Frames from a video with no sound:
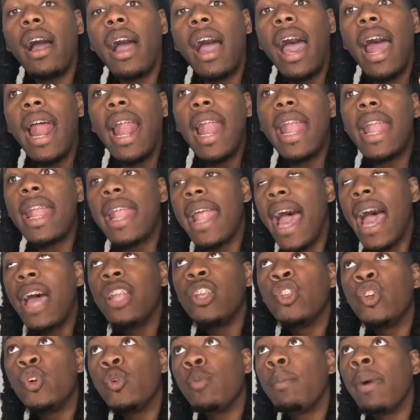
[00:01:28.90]
I did
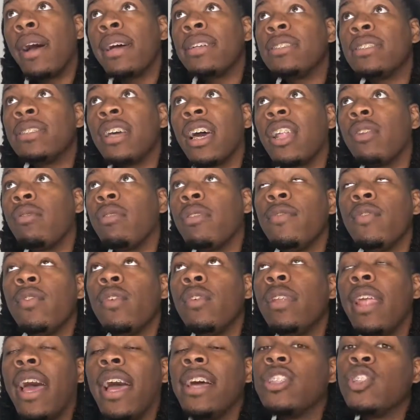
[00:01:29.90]
not do my chapter review
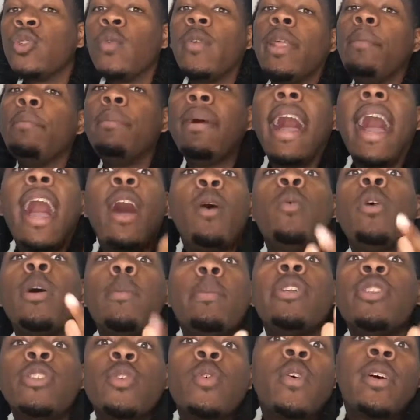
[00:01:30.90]
of 920. But I will
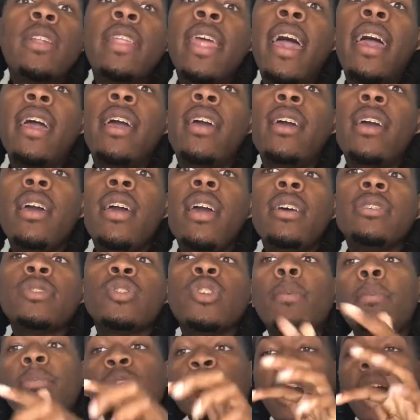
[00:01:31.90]
be doing that.
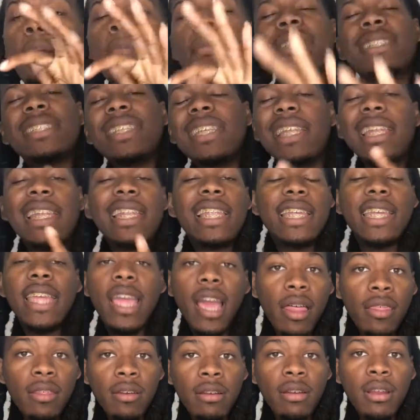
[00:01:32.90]
So I'm going to try mixing it
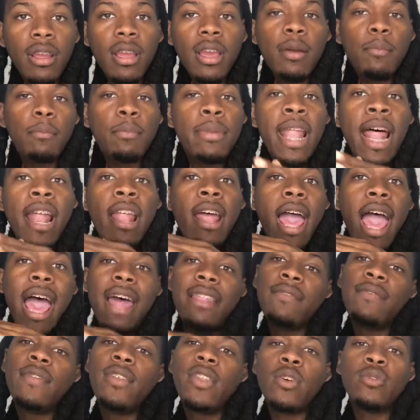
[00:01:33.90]
together, but not have
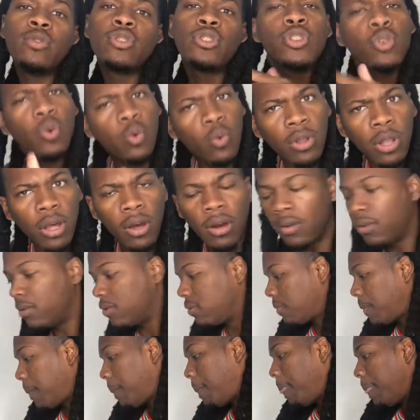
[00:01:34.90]
the video too long.
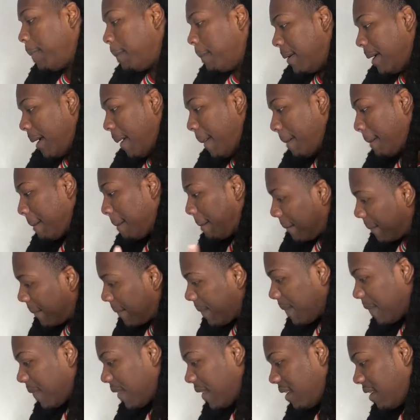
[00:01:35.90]
But,
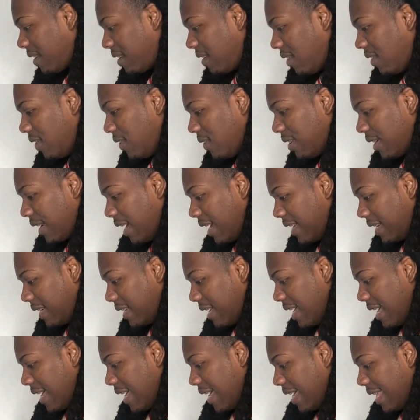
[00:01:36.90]
okay,
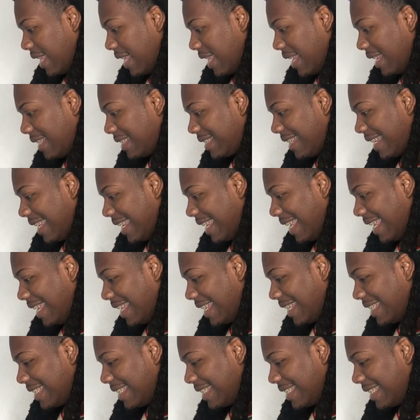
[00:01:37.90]
let's get in
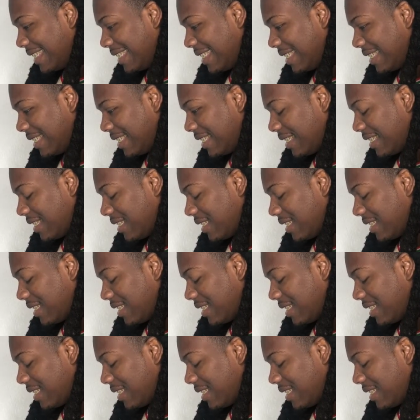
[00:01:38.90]
this.